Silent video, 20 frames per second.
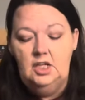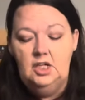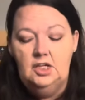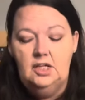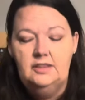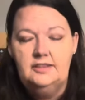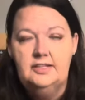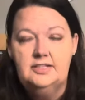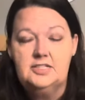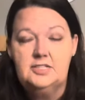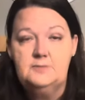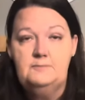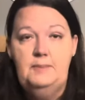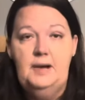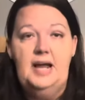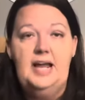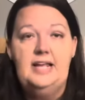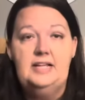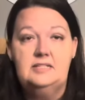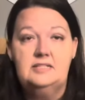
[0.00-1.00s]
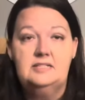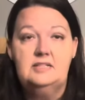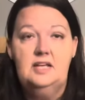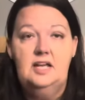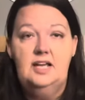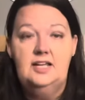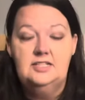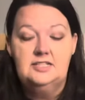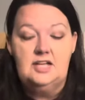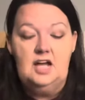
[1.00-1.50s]
The spice
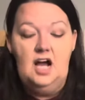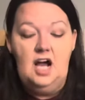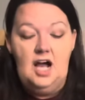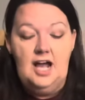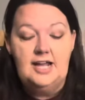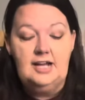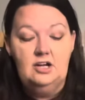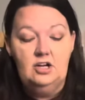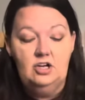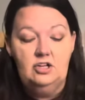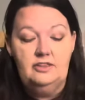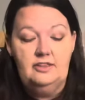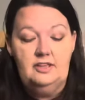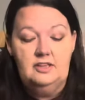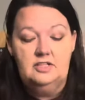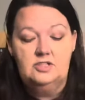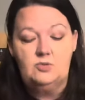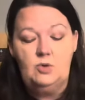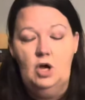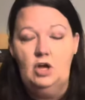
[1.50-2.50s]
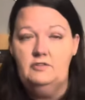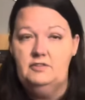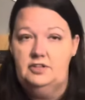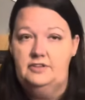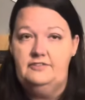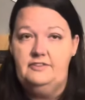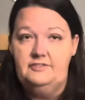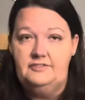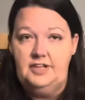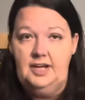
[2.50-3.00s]
is higher than the 12 and the
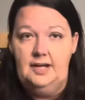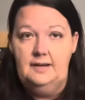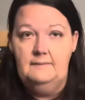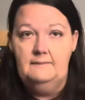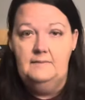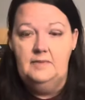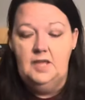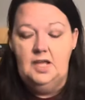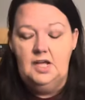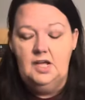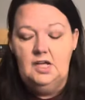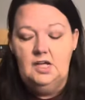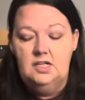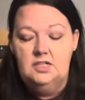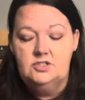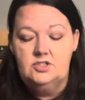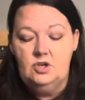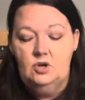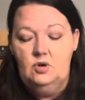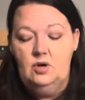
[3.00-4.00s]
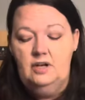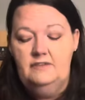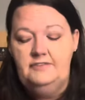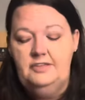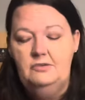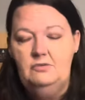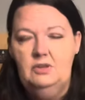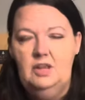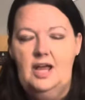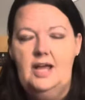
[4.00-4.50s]
15. So if
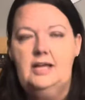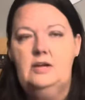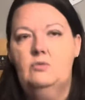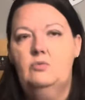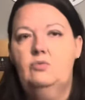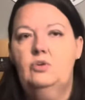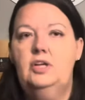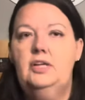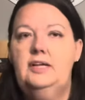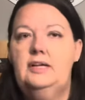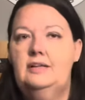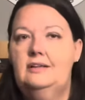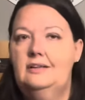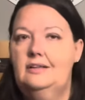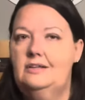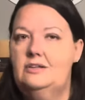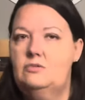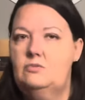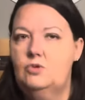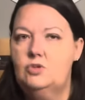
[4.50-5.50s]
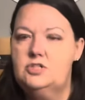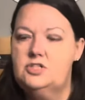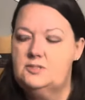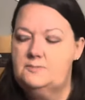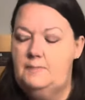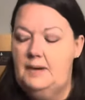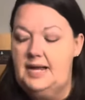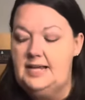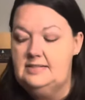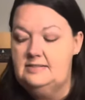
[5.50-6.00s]
you like a little more
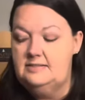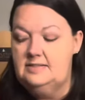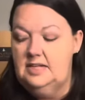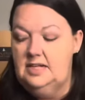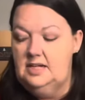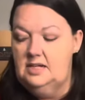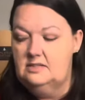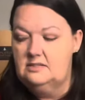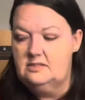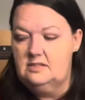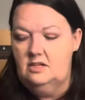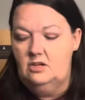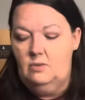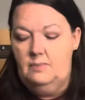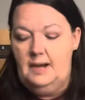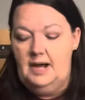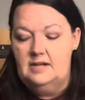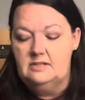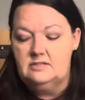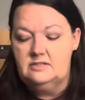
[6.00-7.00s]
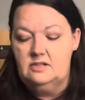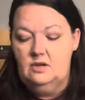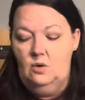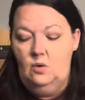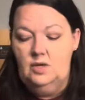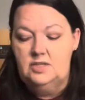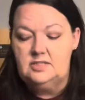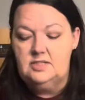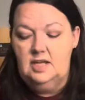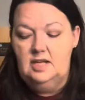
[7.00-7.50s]
spicy single pot still
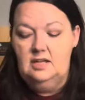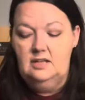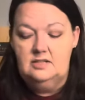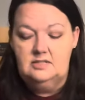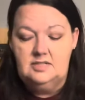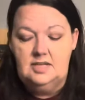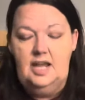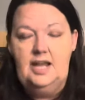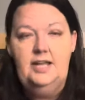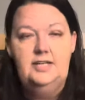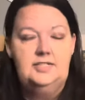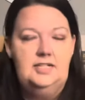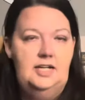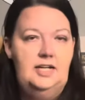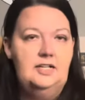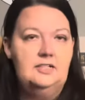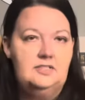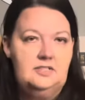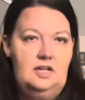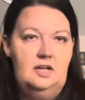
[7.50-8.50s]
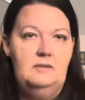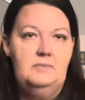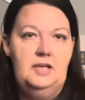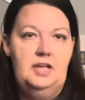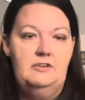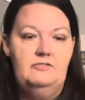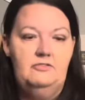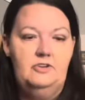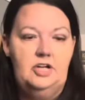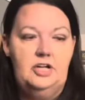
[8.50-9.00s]
whiskey, this 18 is gonna be
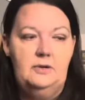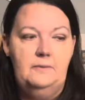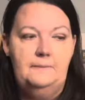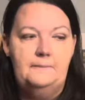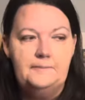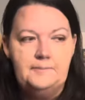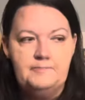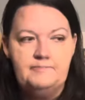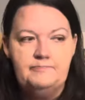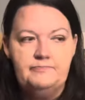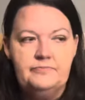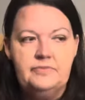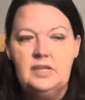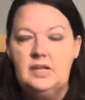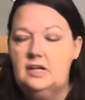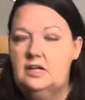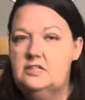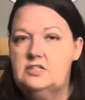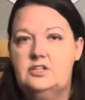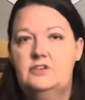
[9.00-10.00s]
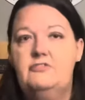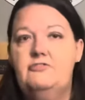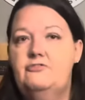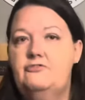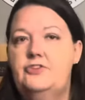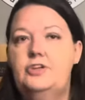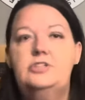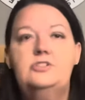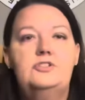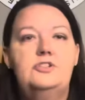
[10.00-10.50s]
it for you. Because the
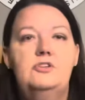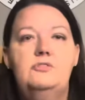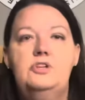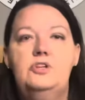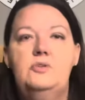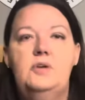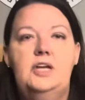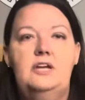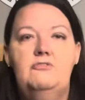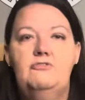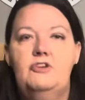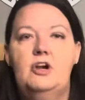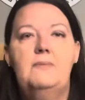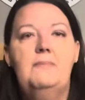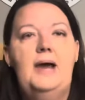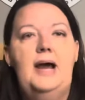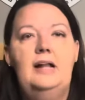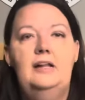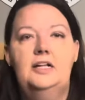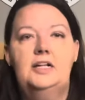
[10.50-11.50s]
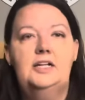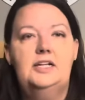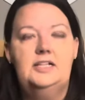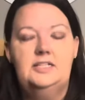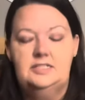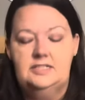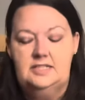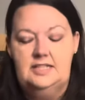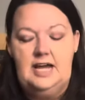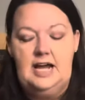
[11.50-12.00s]
first note you hit front palate
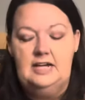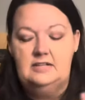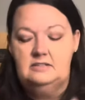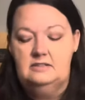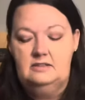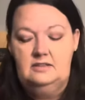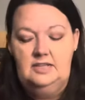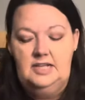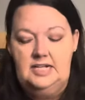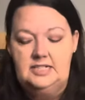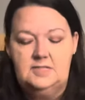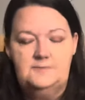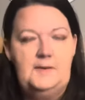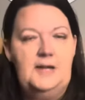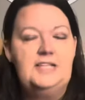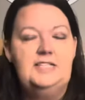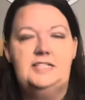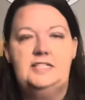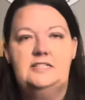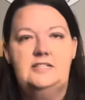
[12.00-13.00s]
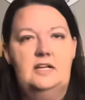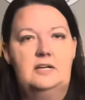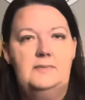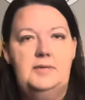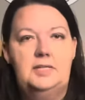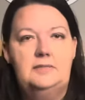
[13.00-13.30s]
is that spicy cinnamon.